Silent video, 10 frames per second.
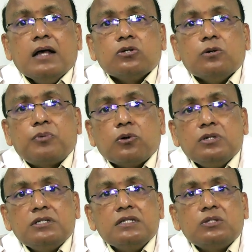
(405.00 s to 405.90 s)
So
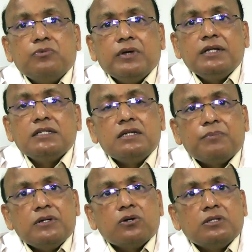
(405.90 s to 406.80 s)
prognosis varies
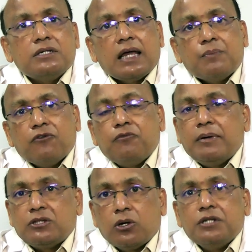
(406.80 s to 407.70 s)
depending on the type of
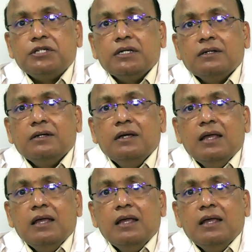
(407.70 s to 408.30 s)
pathology.